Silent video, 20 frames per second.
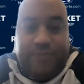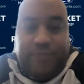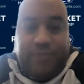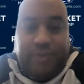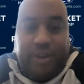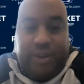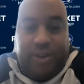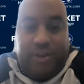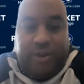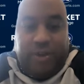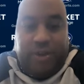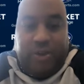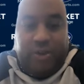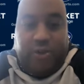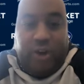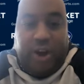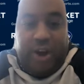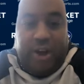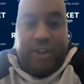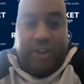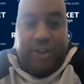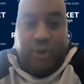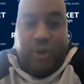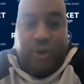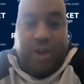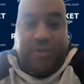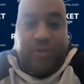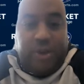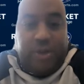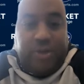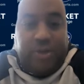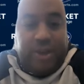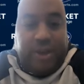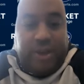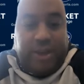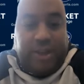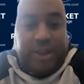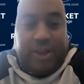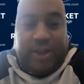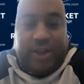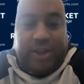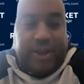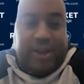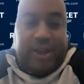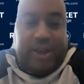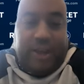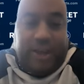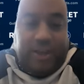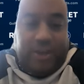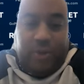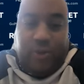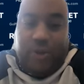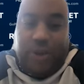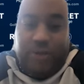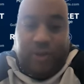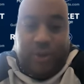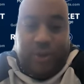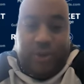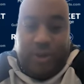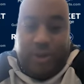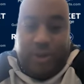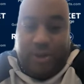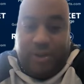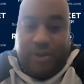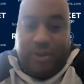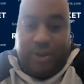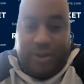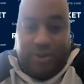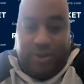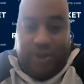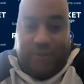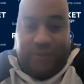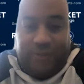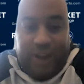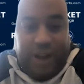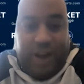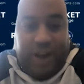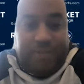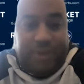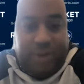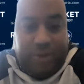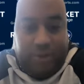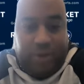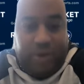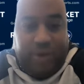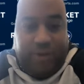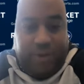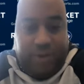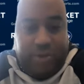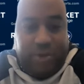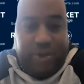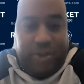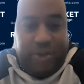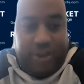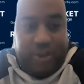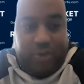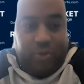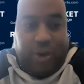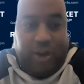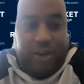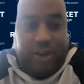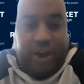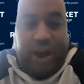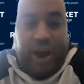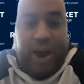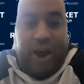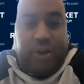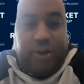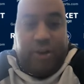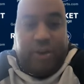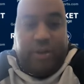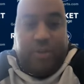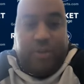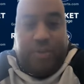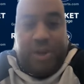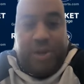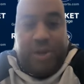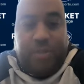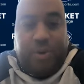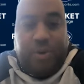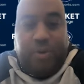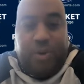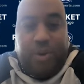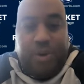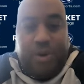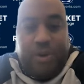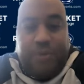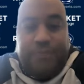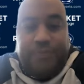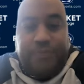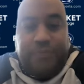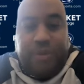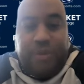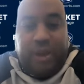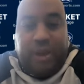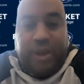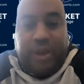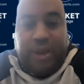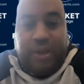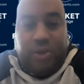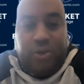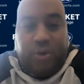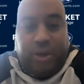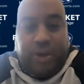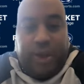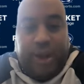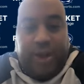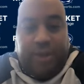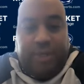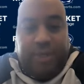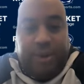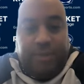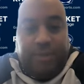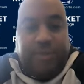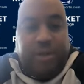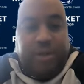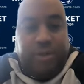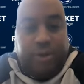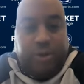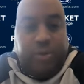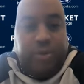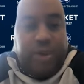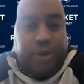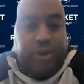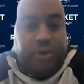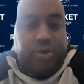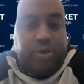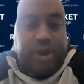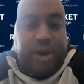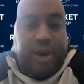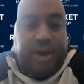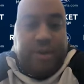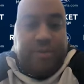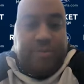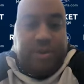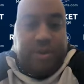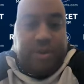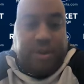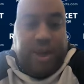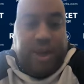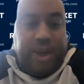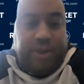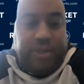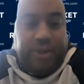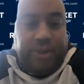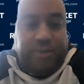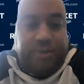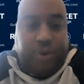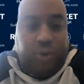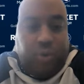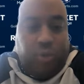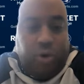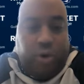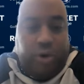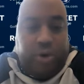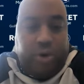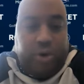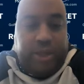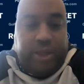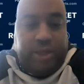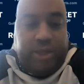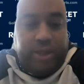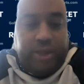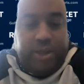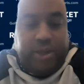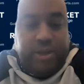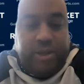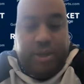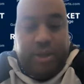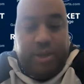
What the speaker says: you know, you try and do everything, and I can't do everything. I don't have time to do everything. That's why you hire good people and you allow them to do their jobs and allow them to work. And then,